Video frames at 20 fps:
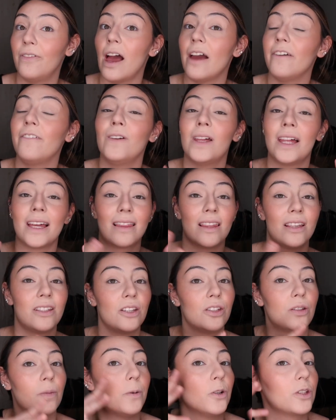I feel like
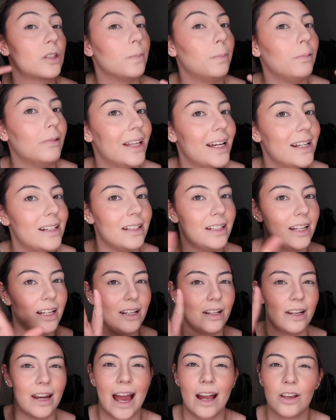this is the most
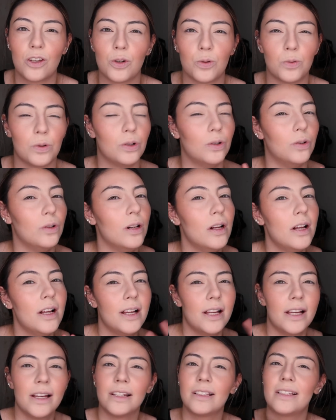blended, natural,
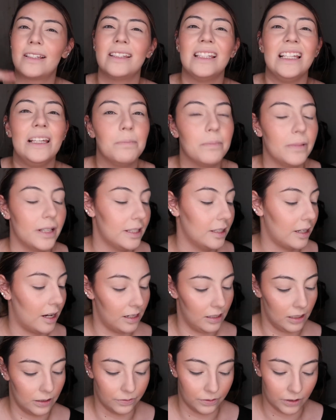seamless
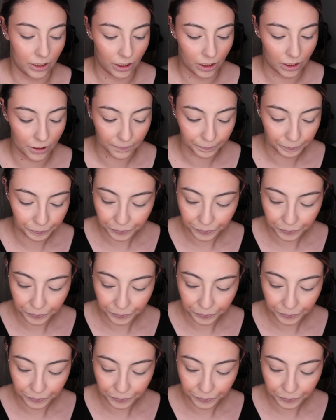kind of look.